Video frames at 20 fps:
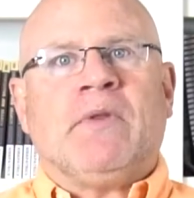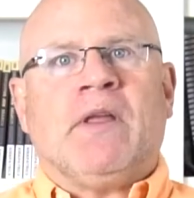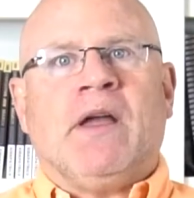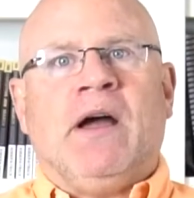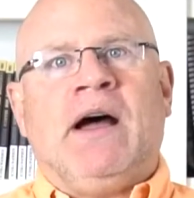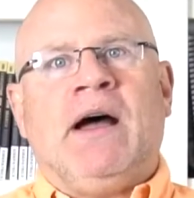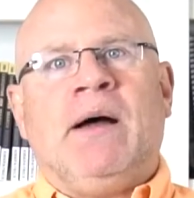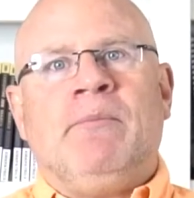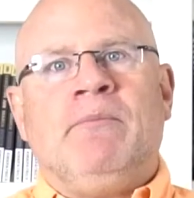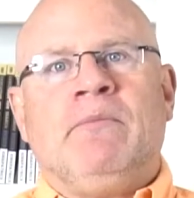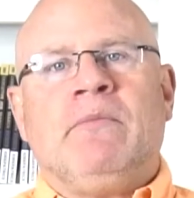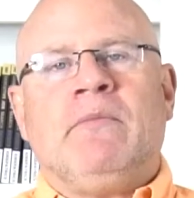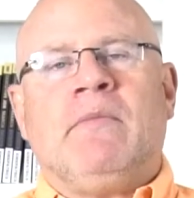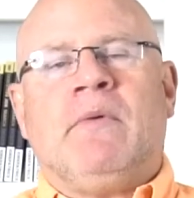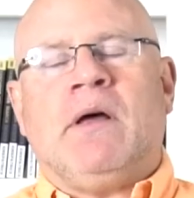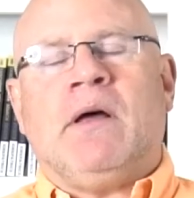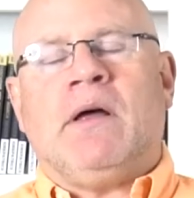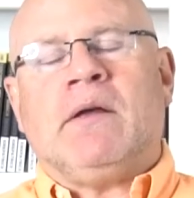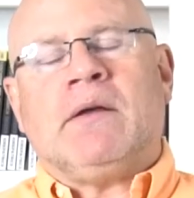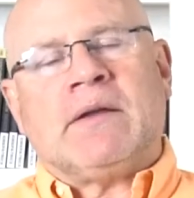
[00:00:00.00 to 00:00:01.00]
kind
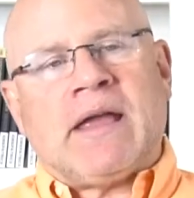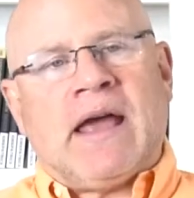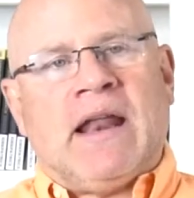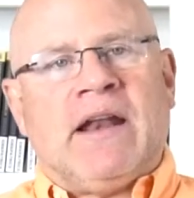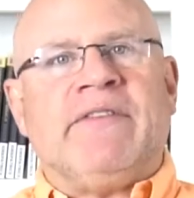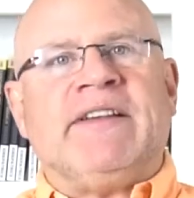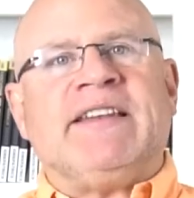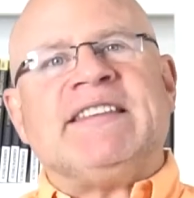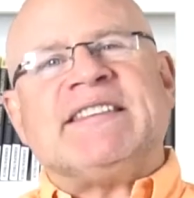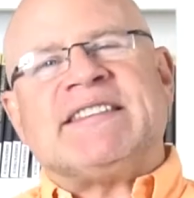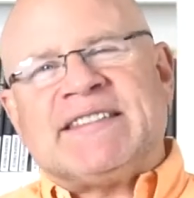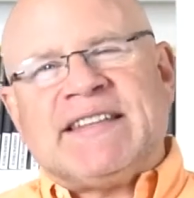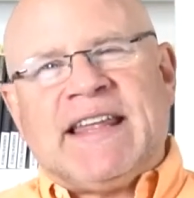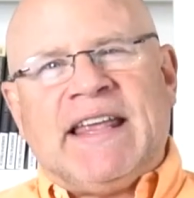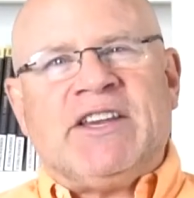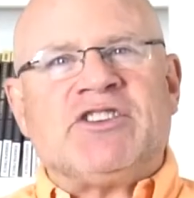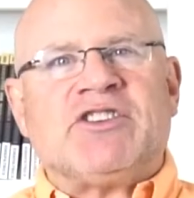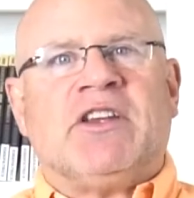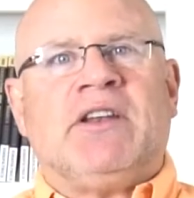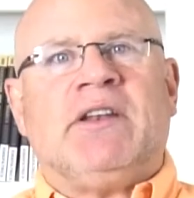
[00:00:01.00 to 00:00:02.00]
of a
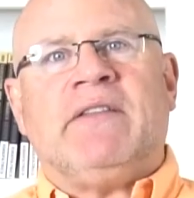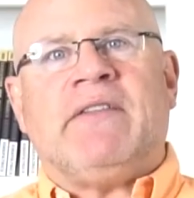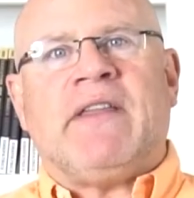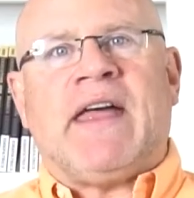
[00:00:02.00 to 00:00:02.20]
distinction